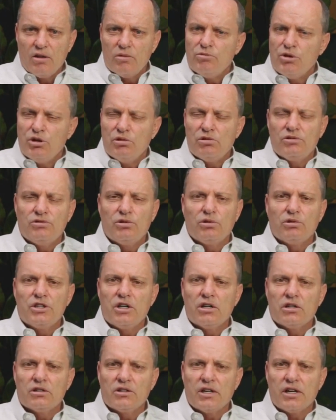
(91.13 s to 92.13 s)
Beautiful
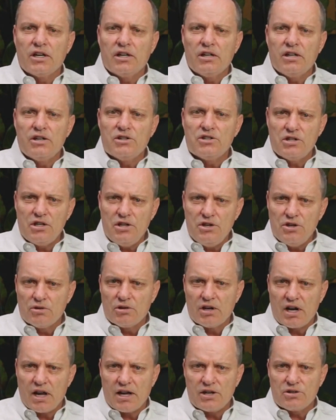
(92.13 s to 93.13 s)
young lady, senior
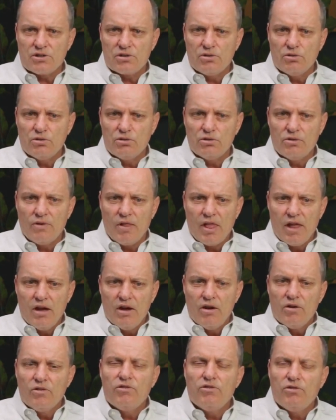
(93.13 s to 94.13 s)
in high school,
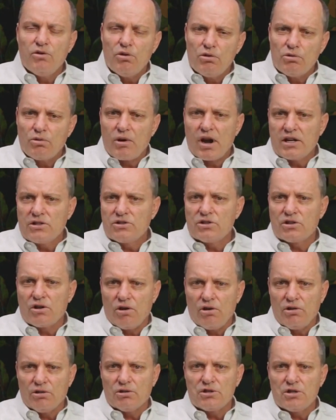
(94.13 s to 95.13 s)
full ride
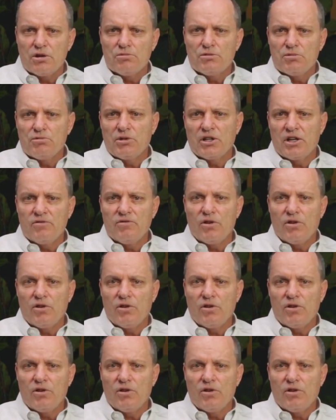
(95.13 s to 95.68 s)
scholarship to play